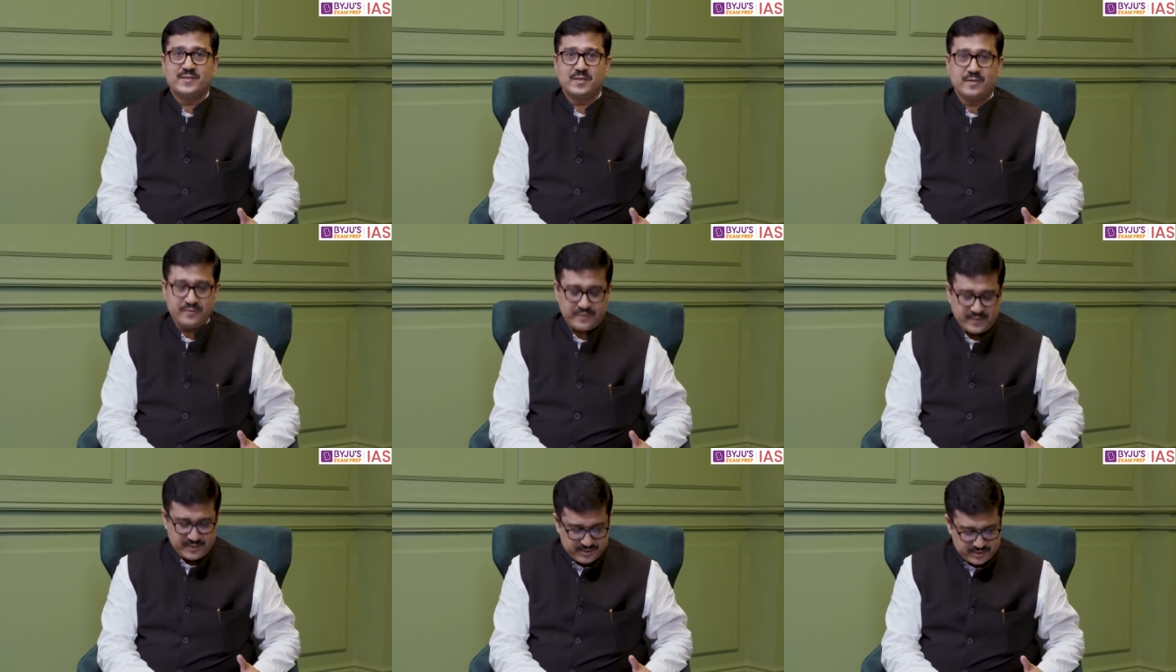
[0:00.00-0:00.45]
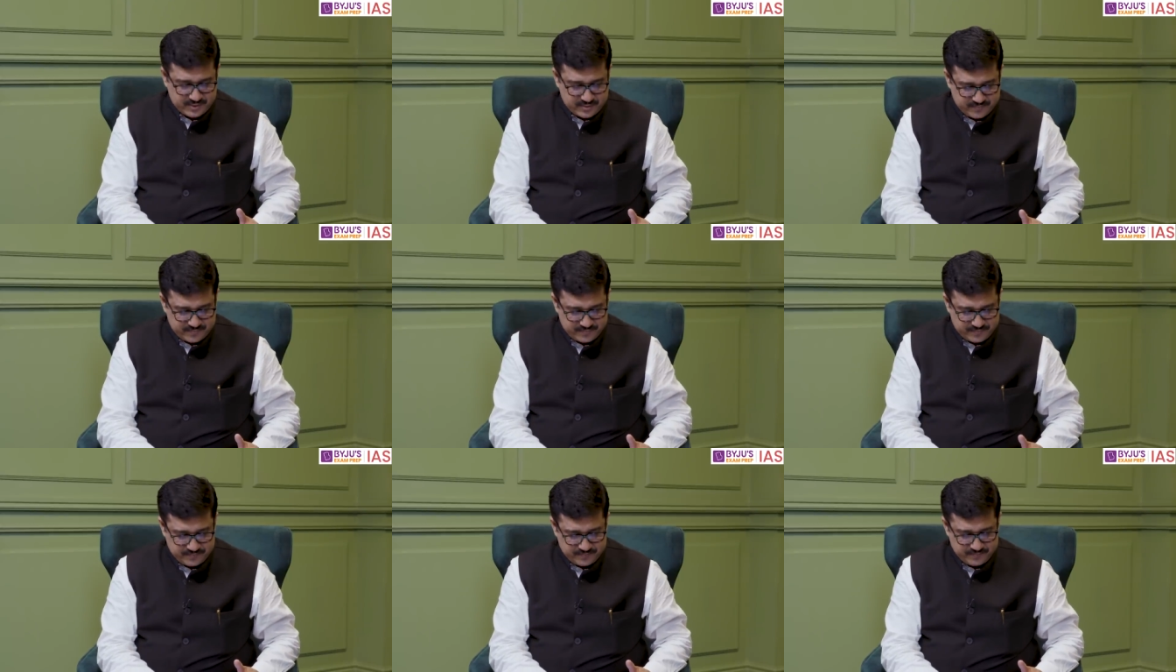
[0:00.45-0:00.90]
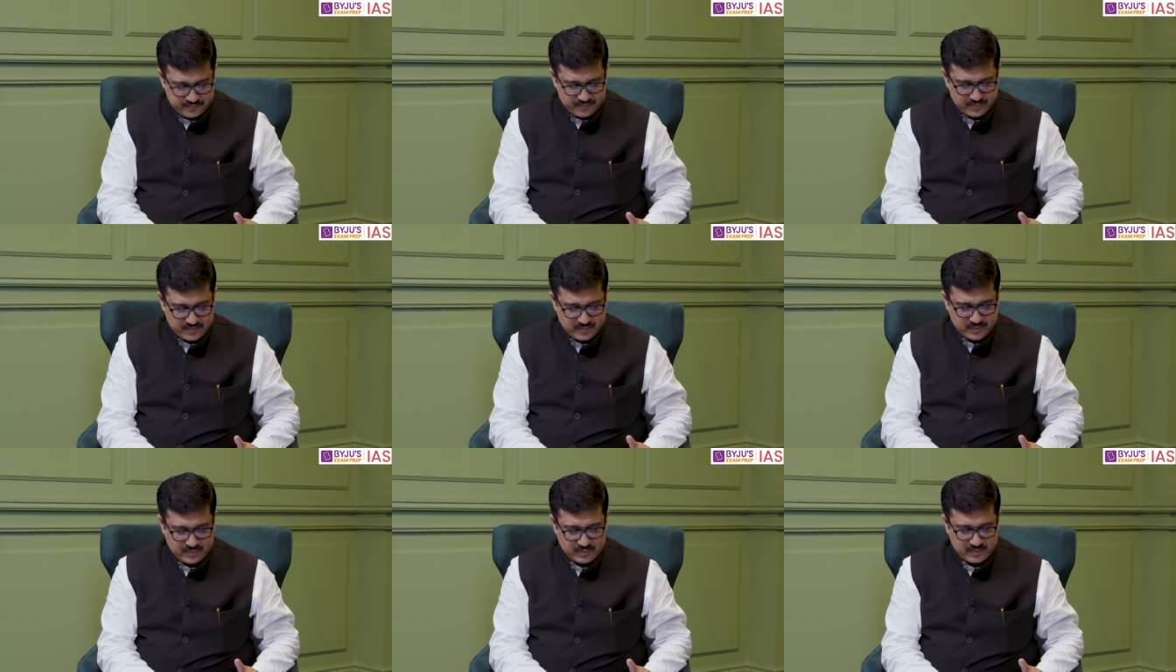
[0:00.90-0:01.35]
servant,
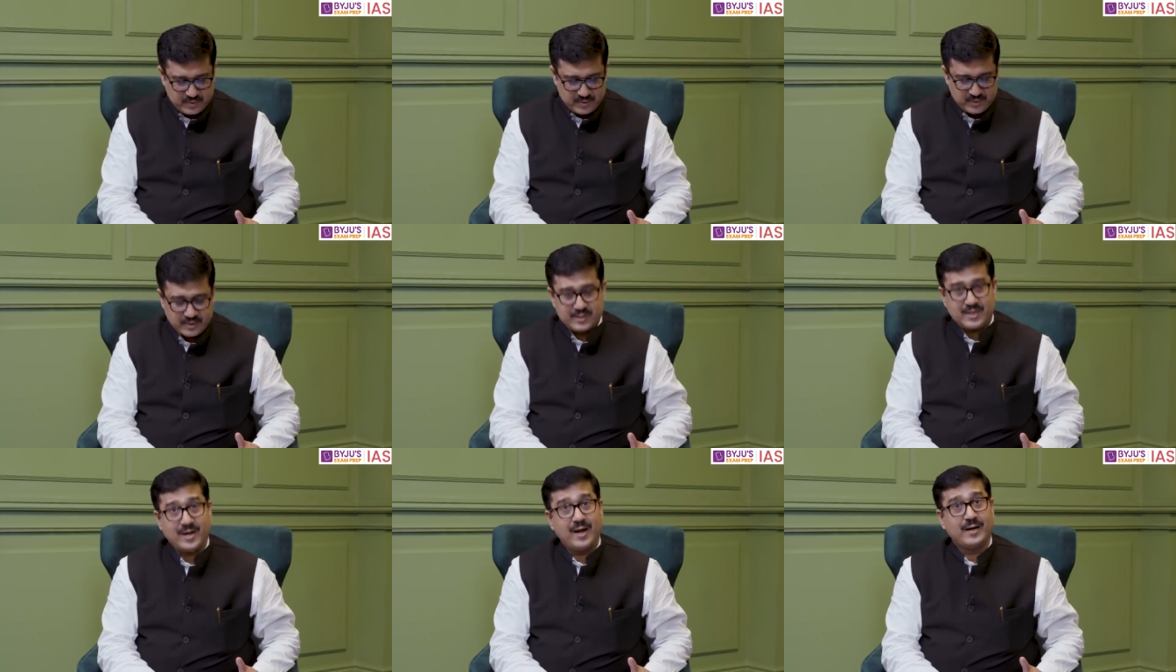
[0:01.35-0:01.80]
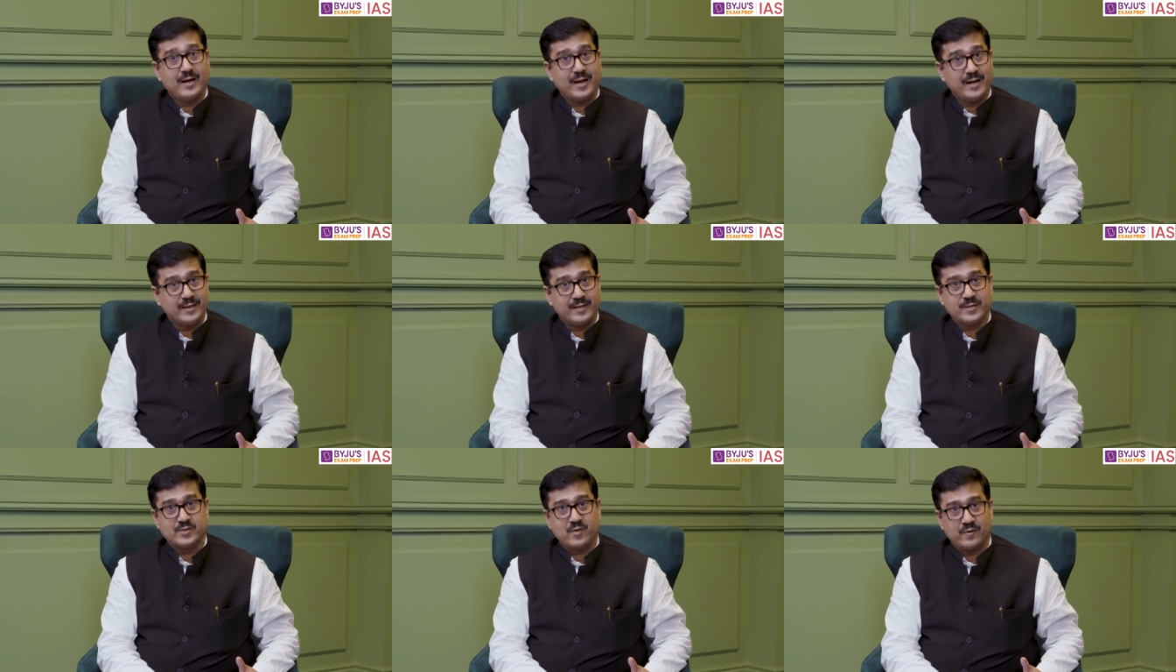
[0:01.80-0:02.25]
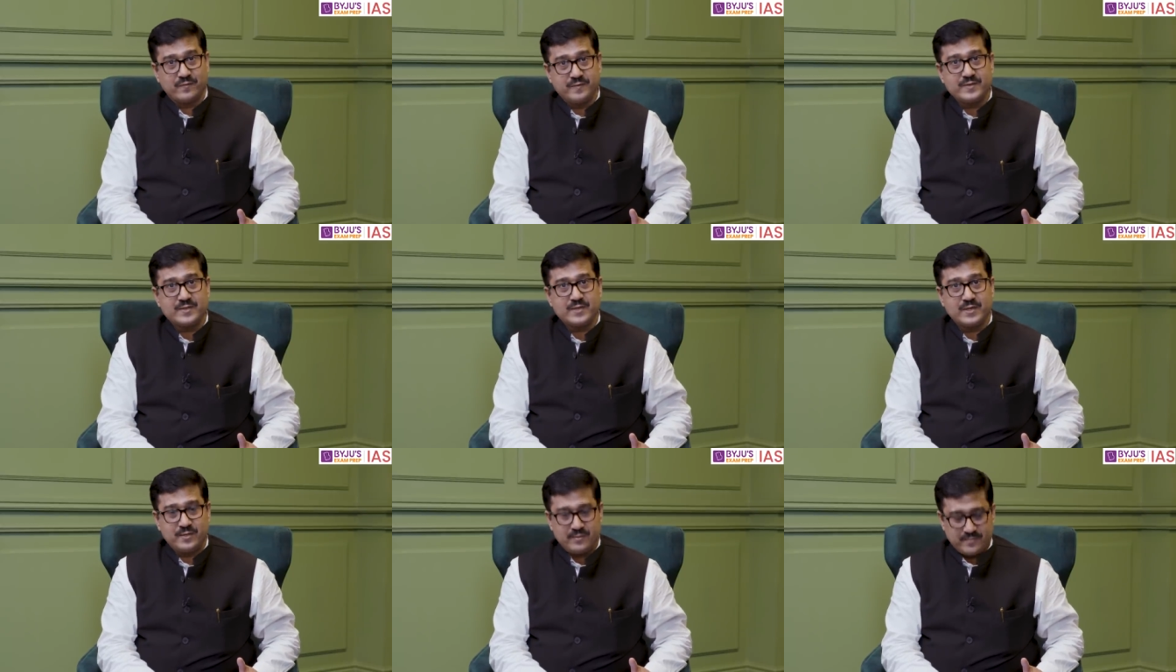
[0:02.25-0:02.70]
retired IAS
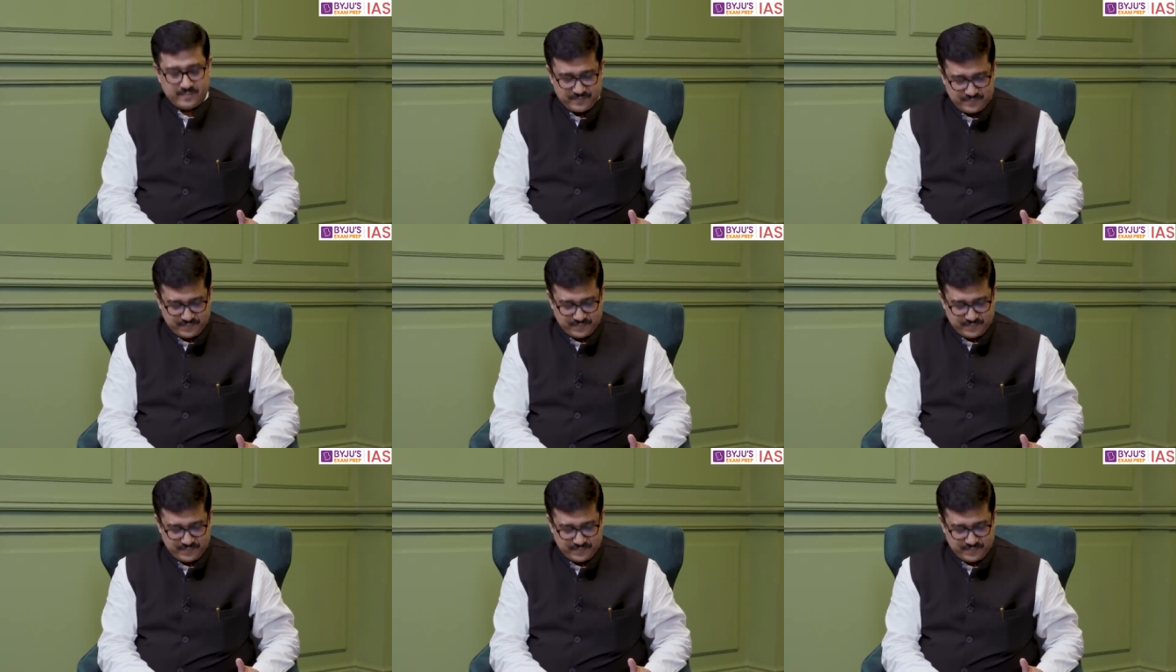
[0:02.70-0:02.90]
officer,